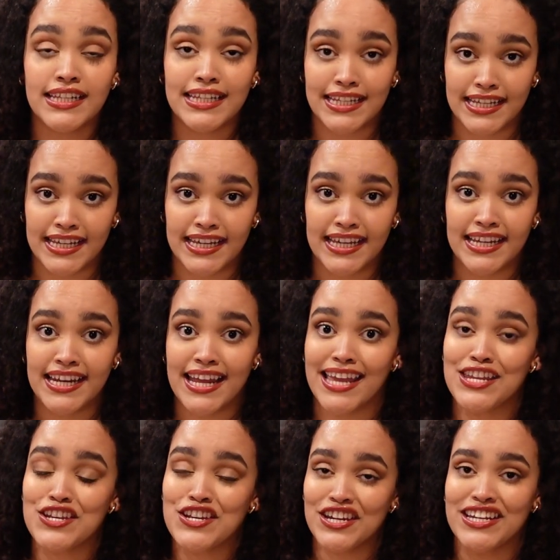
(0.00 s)
lid
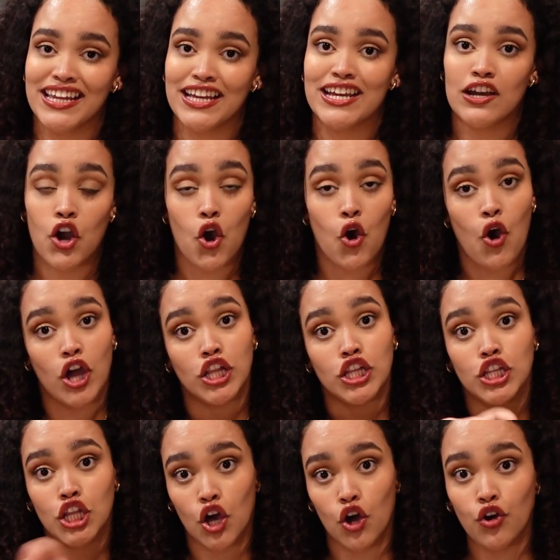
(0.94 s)
and you're gonna go
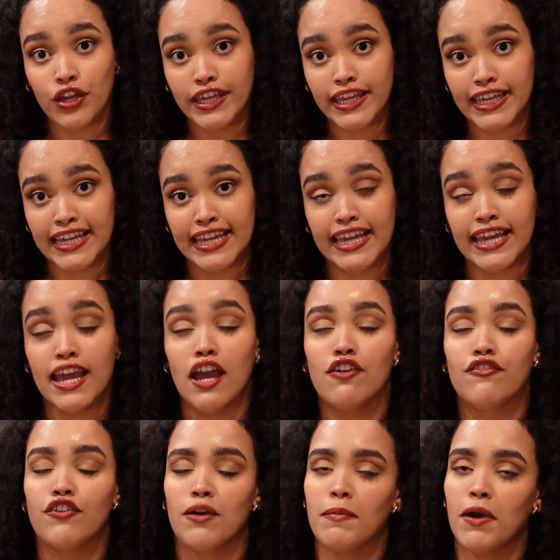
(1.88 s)
on low heat
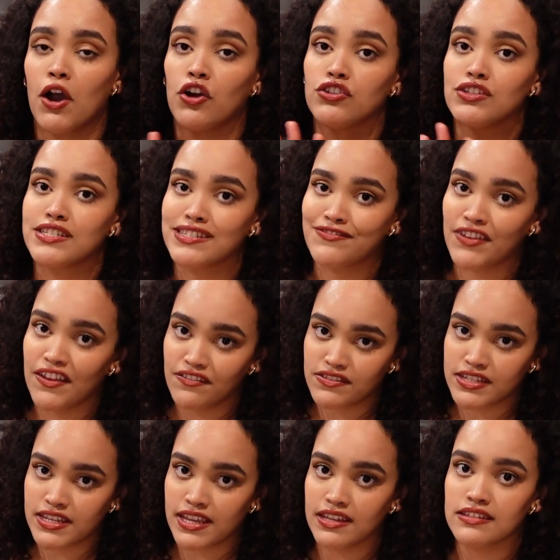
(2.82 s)
for about
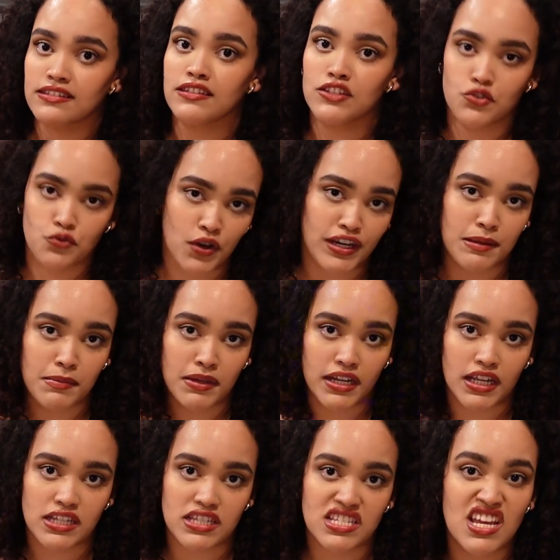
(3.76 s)
15 to 20
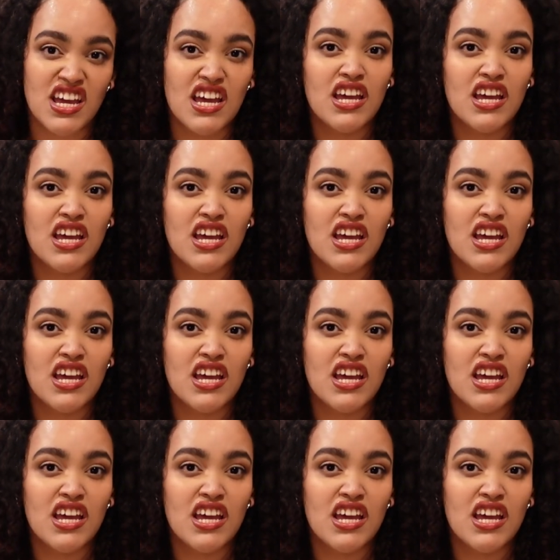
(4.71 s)
minutes.